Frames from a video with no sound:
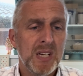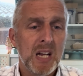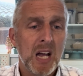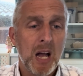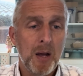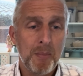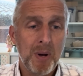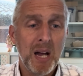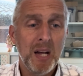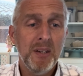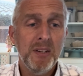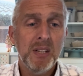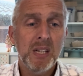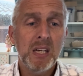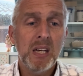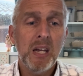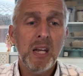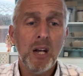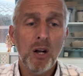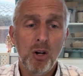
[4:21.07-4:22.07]
I'm
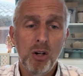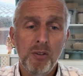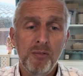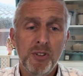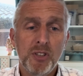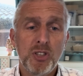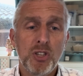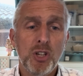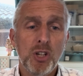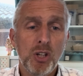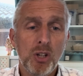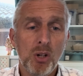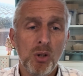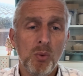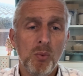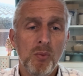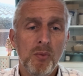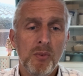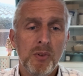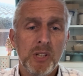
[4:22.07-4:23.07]
handing it over to you.